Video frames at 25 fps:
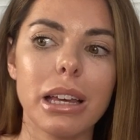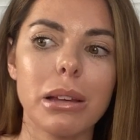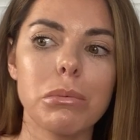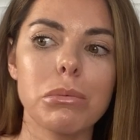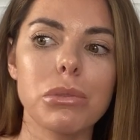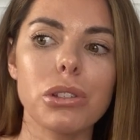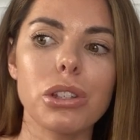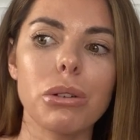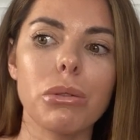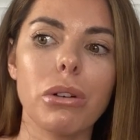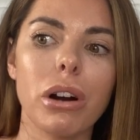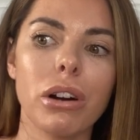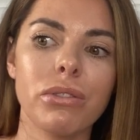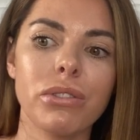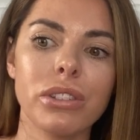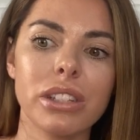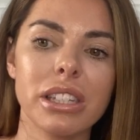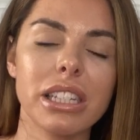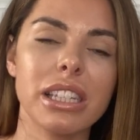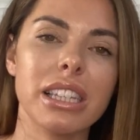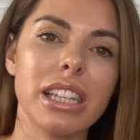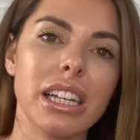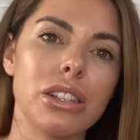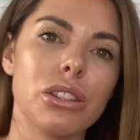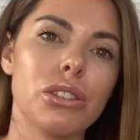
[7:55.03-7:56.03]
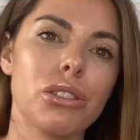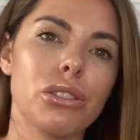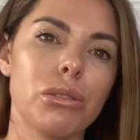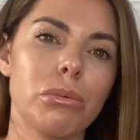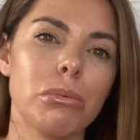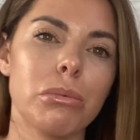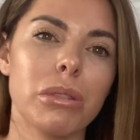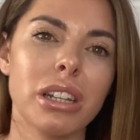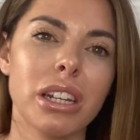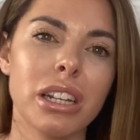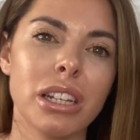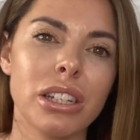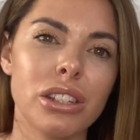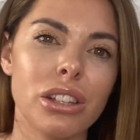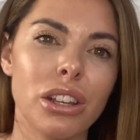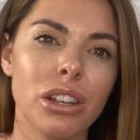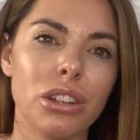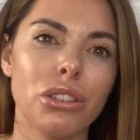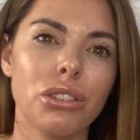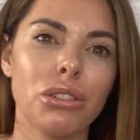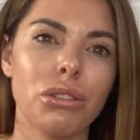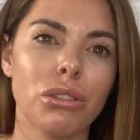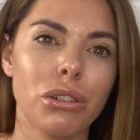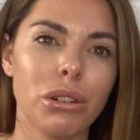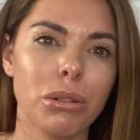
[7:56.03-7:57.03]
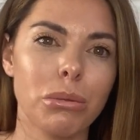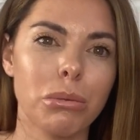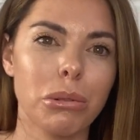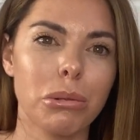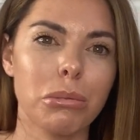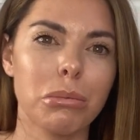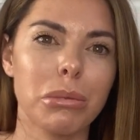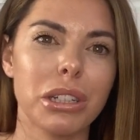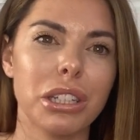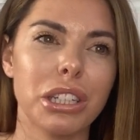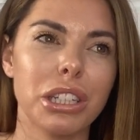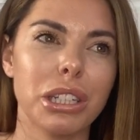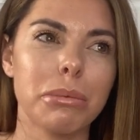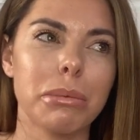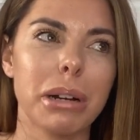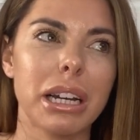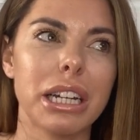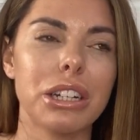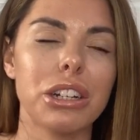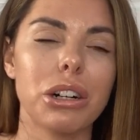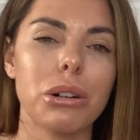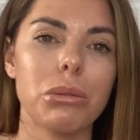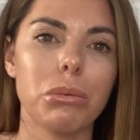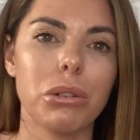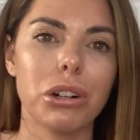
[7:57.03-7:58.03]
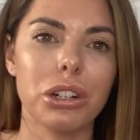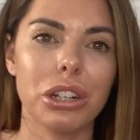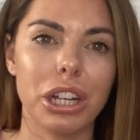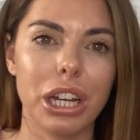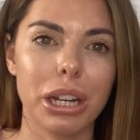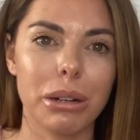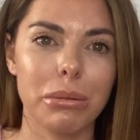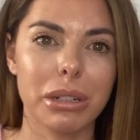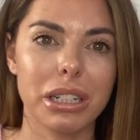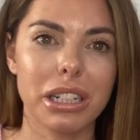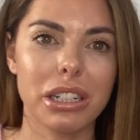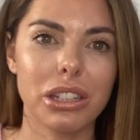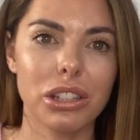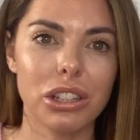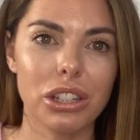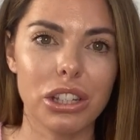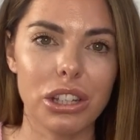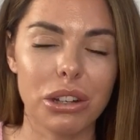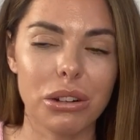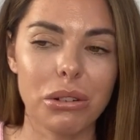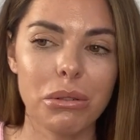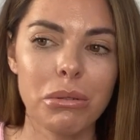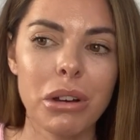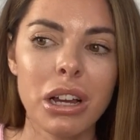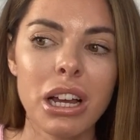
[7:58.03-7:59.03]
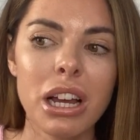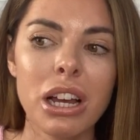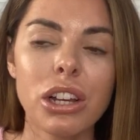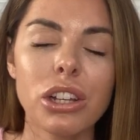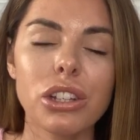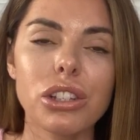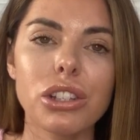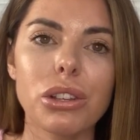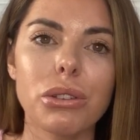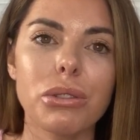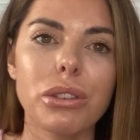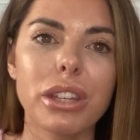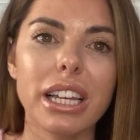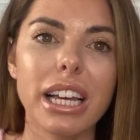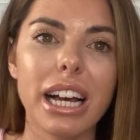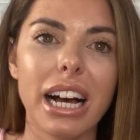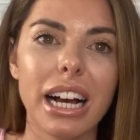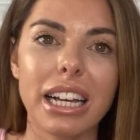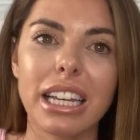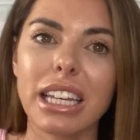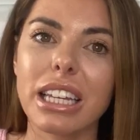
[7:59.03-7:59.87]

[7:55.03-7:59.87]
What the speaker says: So obviously that's something as a younger woman you might not want to go in and do. So they can